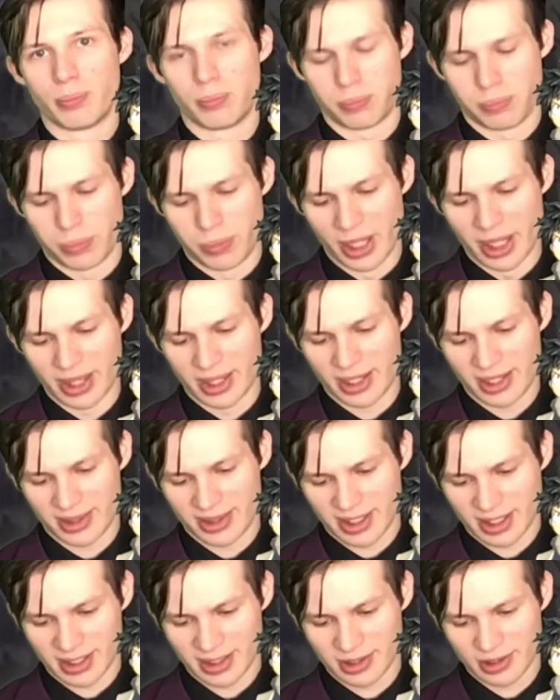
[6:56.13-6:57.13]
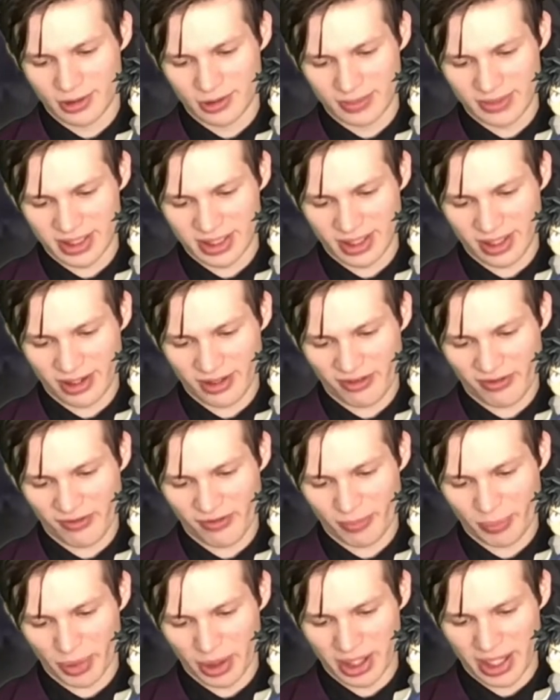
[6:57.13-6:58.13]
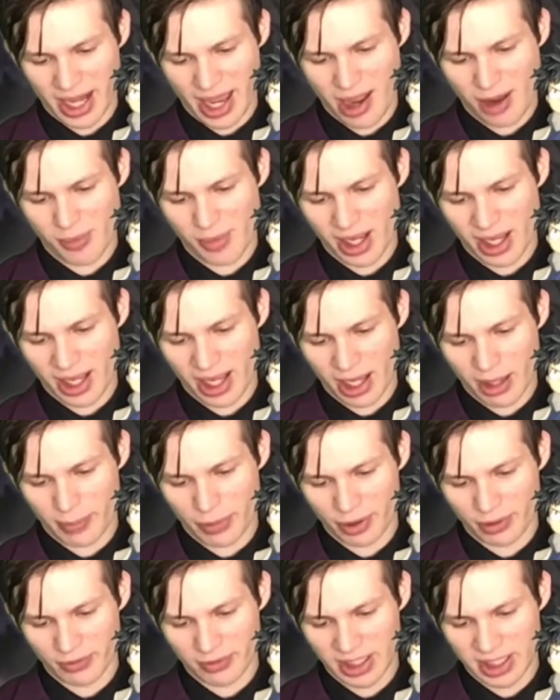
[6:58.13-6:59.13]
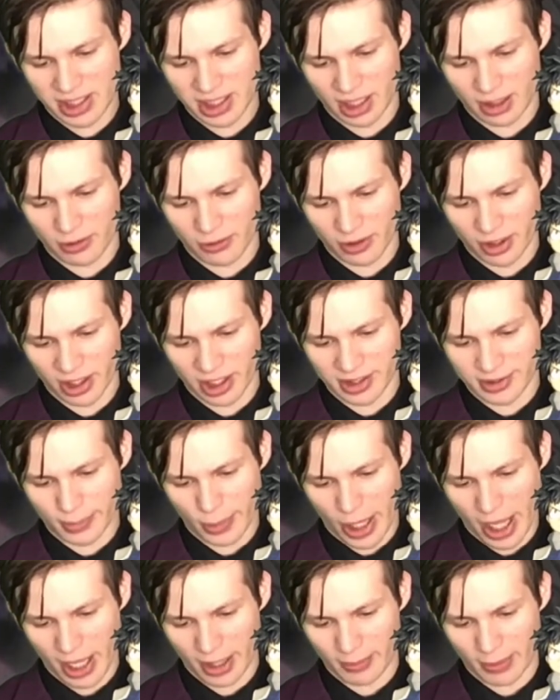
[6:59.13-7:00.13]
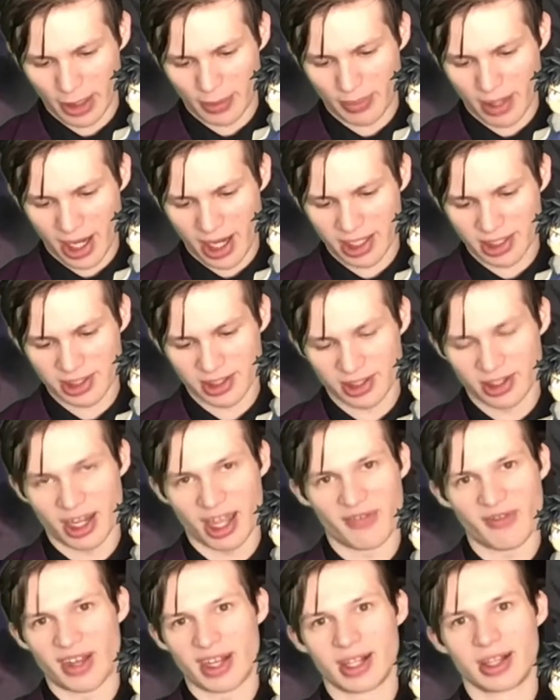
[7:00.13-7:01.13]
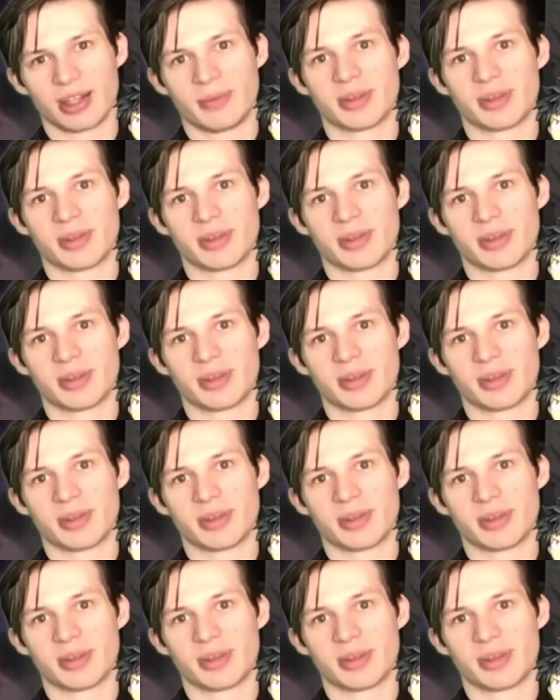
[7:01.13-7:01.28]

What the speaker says: And then he thinks to himself, but now my hyper regen quirk is back. My body shouldn't have any limits